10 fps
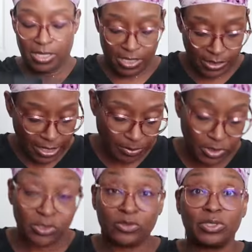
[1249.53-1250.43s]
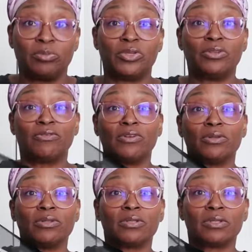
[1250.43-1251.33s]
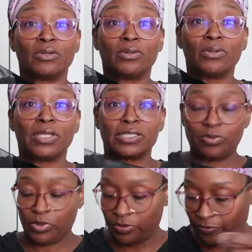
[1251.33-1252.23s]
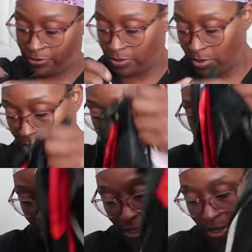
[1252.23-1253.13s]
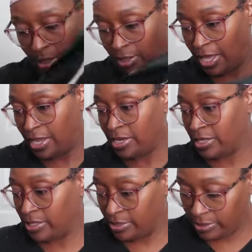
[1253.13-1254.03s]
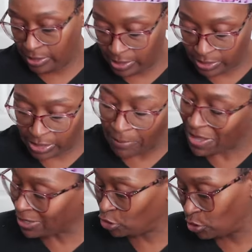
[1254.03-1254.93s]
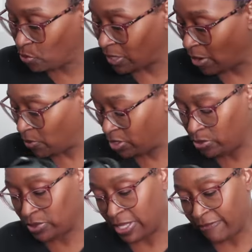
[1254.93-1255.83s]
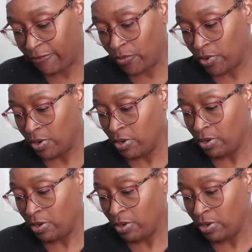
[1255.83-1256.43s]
That's absolutely beautiful. Oh, that's beautiful. That is, I'm not sure what I would use that for.